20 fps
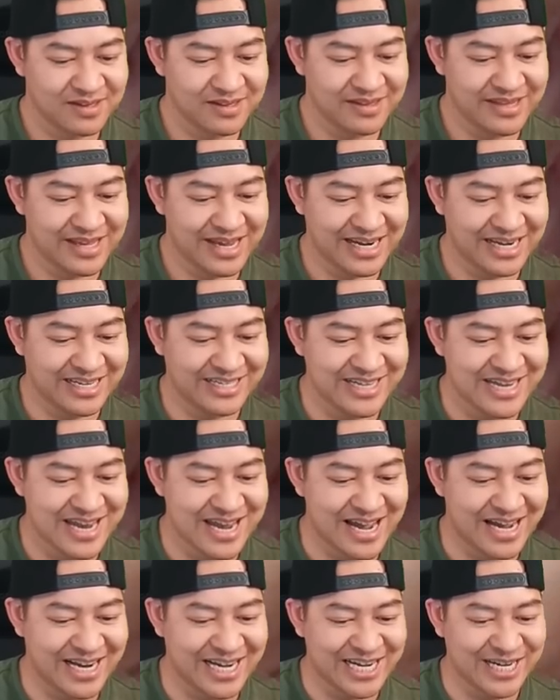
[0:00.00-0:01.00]
That is
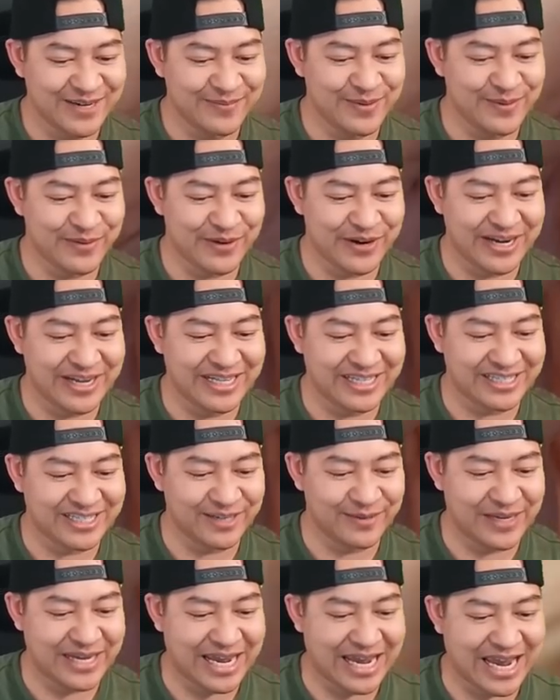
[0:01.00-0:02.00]
not going to be Brady. That's
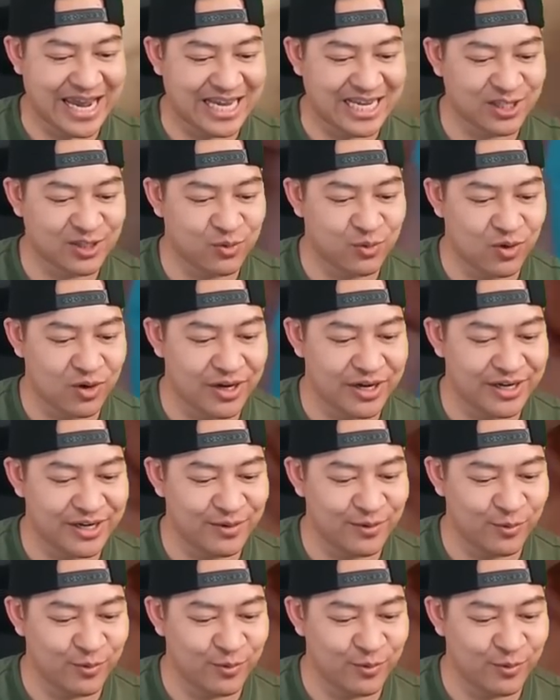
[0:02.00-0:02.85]
going to be Antoine